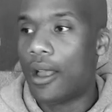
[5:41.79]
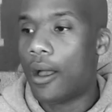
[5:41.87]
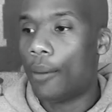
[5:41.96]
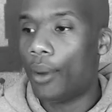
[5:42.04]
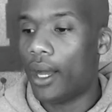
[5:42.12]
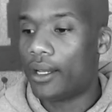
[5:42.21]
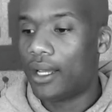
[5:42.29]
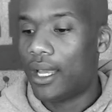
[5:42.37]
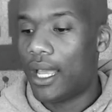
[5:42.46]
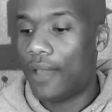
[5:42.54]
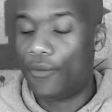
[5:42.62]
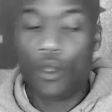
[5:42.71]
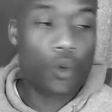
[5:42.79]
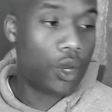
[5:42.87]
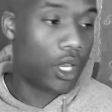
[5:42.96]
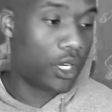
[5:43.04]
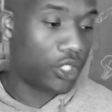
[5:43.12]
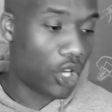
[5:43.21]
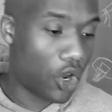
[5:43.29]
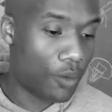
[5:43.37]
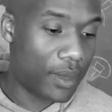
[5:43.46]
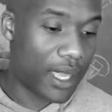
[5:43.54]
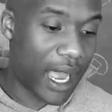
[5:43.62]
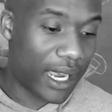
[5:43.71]
But if you could have told
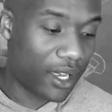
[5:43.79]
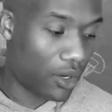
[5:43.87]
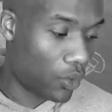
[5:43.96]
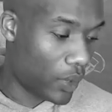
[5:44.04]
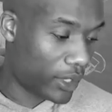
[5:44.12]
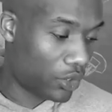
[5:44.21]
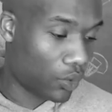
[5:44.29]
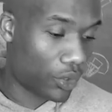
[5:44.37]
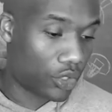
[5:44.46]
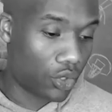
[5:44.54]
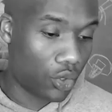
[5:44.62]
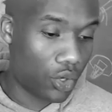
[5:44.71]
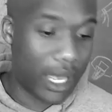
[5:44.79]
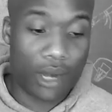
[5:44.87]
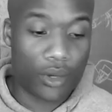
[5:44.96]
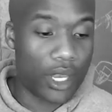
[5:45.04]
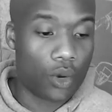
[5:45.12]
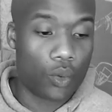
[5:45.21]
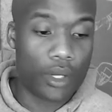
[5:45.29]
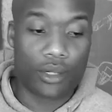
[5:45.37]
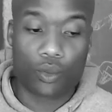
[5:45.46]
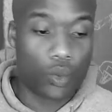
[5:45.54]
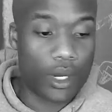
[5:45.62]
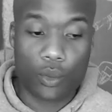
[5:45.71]
me I could have went to a school, I don't care
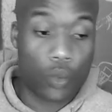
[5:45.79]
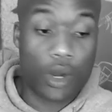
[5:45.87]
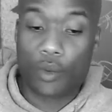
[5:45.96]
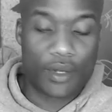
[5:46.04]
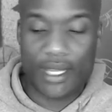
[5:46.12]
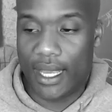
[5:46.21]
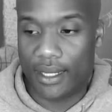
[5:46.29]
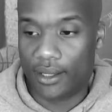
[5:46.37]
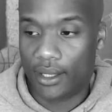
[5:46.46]
where it was at.